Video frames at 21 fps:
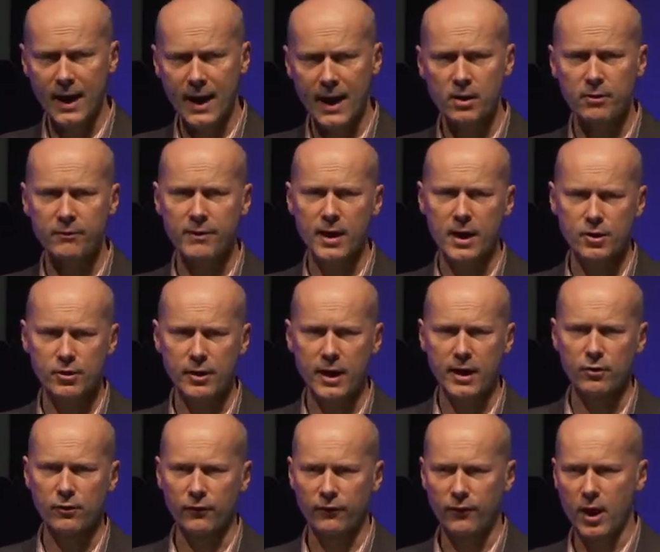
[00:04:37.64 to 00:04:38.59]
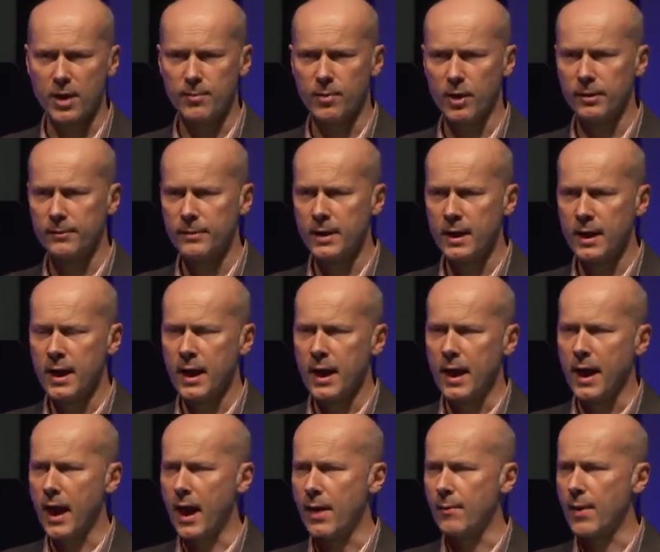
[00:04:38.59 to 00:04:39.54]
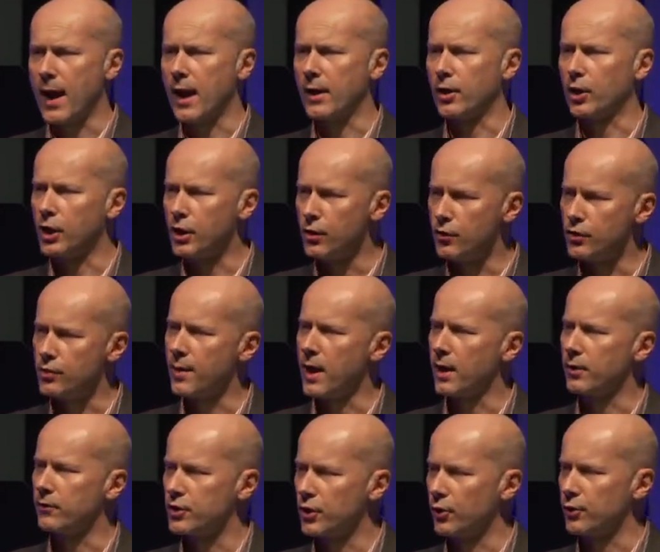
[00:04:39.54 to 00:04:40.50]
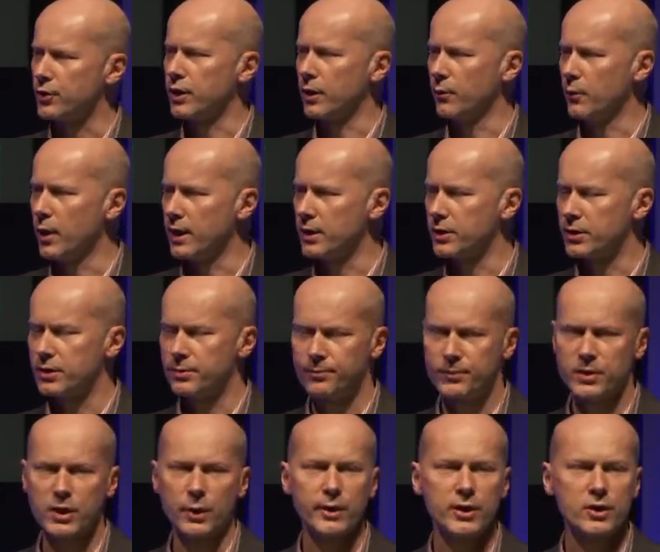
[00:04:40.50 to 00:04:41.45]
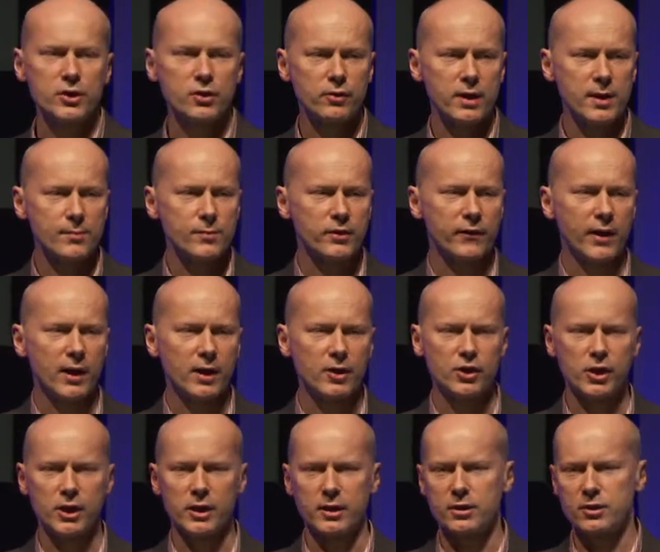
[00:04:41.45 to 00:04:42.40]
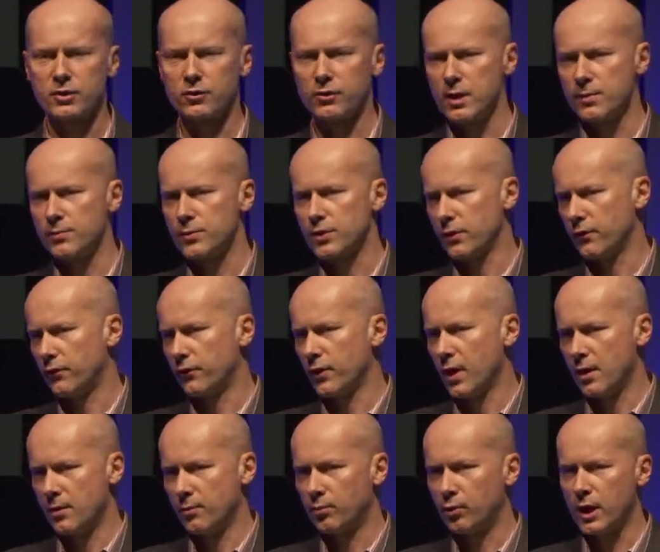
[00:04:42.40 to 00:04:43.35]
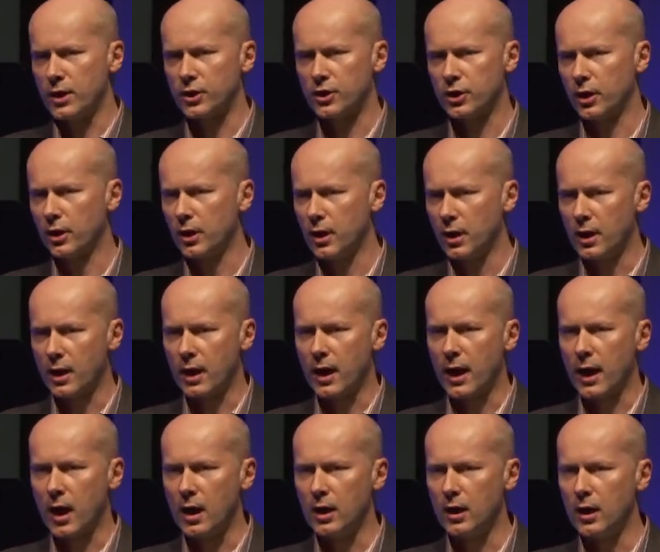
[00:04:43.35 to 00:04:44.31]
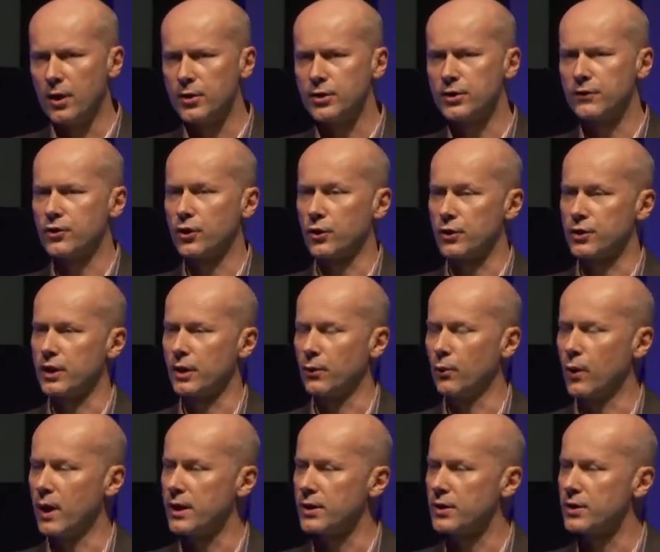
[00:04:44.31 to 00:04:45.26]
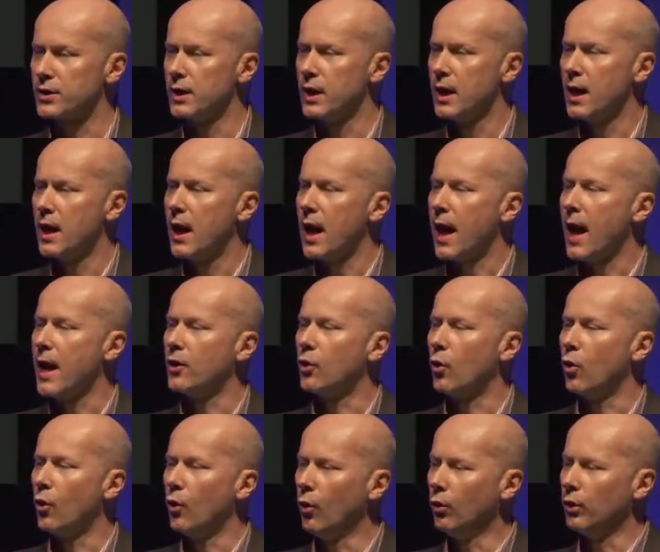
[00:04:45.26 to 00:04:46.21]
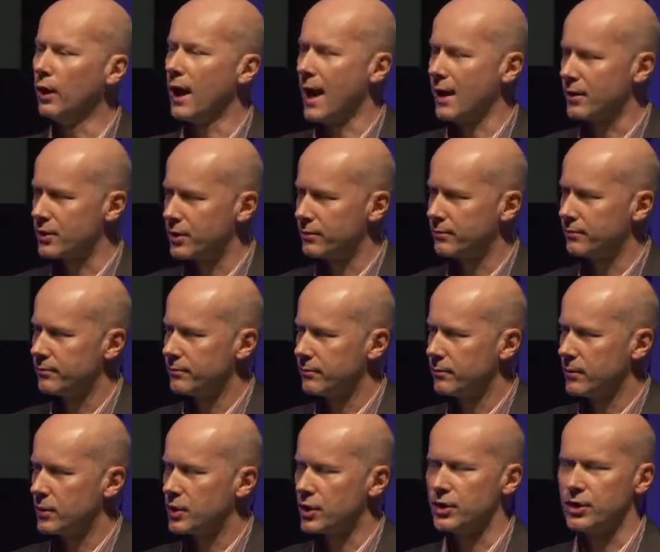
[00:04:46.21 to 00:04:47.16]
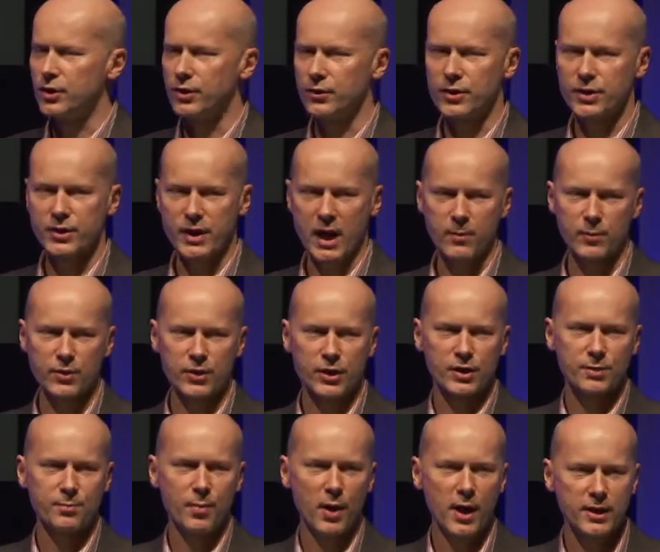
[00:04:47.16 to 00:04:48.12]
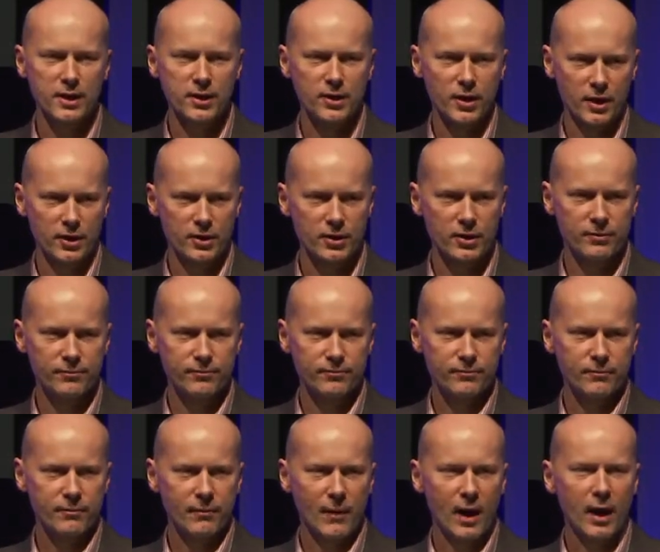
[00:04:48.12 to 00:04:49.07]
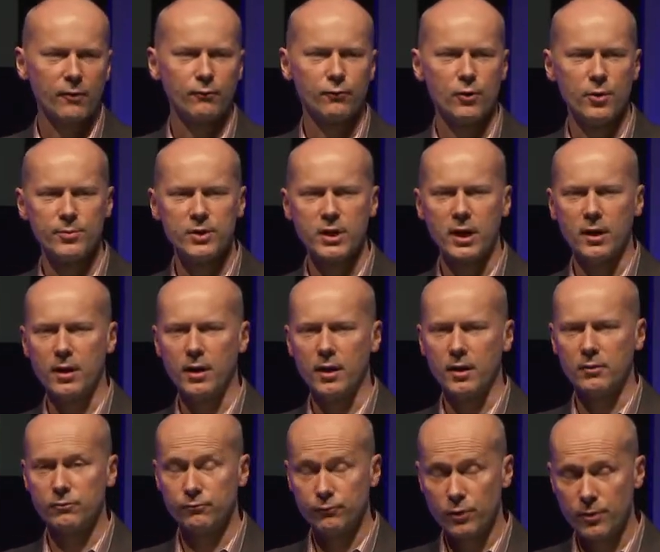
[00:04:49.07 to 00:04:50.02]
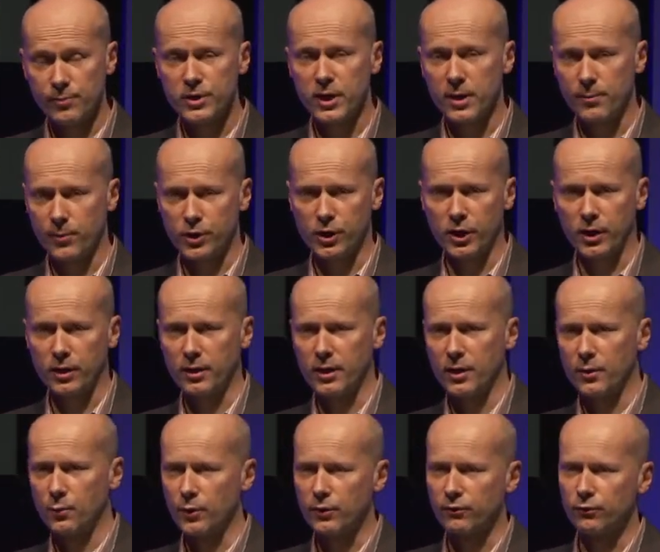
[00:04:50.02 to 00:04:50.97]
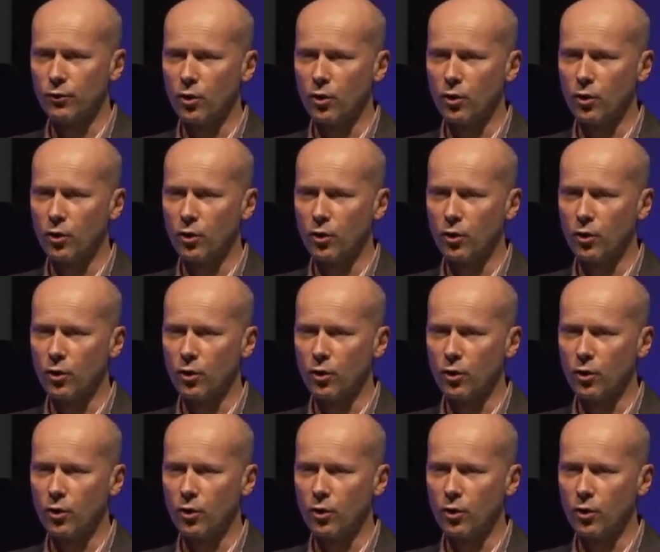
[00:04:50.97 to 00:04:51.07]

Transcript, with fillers: Out of that, you get your fiber um, and a huge amount of toxic waste. So extremes of energy, extremes of pressure, uh, loads of toxic waste, and all that to do the same as a spider does at room, te at room temperature with